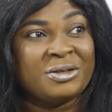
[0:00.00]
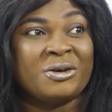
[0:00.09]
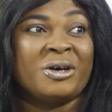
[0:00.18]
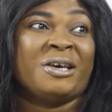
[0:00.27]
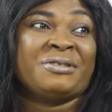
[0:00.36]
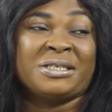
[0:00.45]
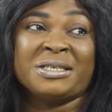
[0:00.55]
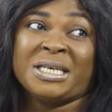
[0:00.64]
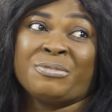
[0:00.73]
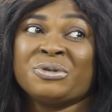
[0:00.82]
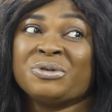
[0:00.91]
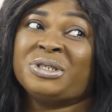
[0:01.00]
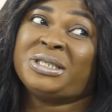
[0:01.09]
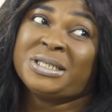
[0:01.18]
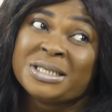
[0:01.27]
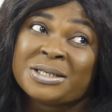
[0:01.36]
So if she's able to
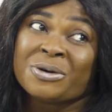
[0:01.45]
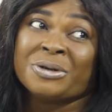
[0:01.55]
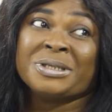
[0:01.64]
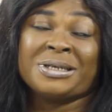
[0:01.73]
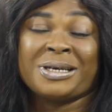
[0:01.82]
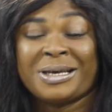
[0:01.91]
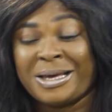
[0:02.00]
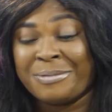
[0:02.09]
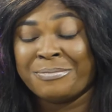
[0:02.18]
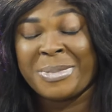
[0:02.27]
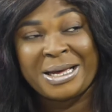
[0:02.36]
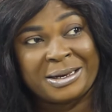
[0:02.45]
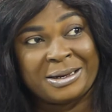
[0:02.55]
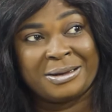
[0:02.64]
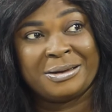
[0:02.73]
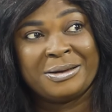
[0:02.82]
cheat on her
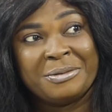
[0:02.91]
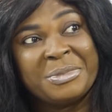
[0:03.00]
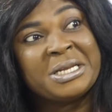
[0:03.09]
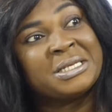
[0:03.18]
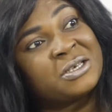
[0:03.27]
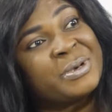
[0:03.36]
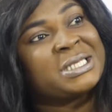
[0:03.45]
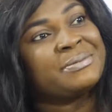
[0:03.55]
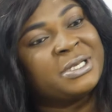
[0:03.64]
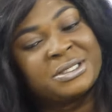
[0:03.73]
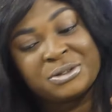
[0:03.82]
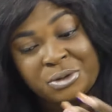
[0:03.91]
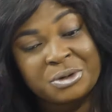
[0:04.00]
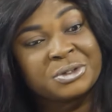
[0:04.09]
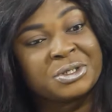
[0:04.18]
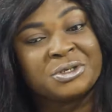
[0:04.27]
man, meaning it's to me it will
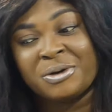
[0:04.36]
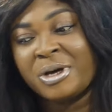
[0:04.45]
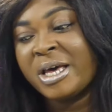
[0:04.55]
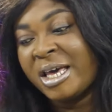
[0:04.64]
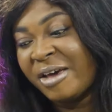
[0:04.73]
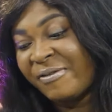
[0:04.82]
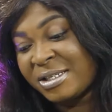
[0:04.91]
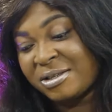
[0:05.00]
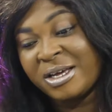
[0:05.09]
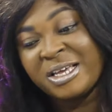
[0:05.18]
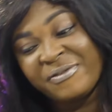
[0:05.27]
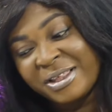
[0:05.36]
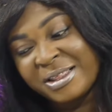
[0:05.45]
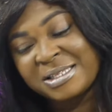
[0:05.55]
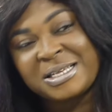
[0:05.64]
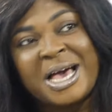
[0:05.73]
continue. If it's not
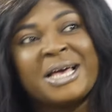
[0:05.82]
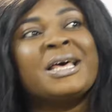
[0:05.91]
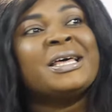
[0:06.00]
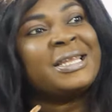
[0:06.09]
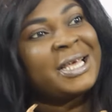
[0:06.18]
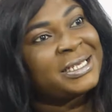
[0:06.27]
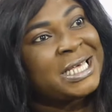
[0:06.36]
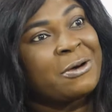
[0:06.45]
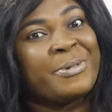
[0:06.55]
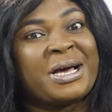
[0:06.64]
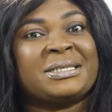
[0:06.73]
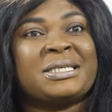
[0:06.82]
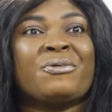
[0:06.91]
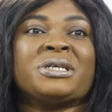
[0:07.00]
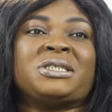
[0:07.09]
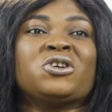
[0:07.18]
even this guy, next time I beg I say
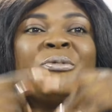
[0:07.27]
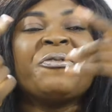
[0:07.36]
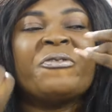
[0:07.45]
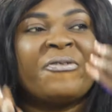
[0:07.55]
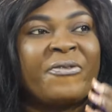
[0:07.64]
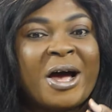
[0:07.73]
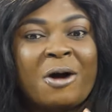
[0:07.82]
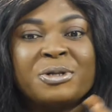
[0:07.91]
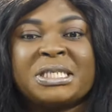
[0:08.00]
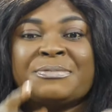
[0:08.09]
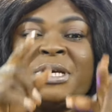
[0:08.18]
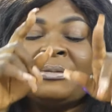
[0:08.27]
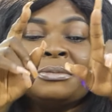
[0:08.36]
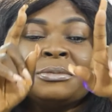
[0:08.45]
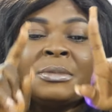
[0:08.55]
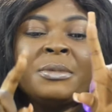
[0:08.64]
we should be full fraud. What you
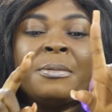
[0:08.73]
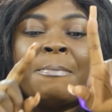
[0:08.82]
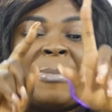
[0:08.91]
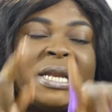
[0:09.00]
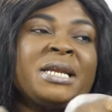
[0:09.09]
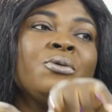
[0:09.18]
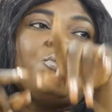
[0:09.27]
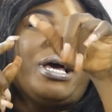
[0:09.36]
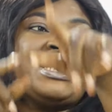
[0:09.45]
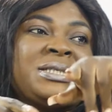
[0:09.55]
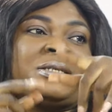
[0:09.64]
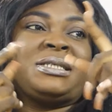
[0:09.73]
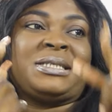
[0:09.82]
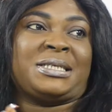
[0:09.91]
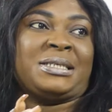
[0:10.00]
mean? Man waste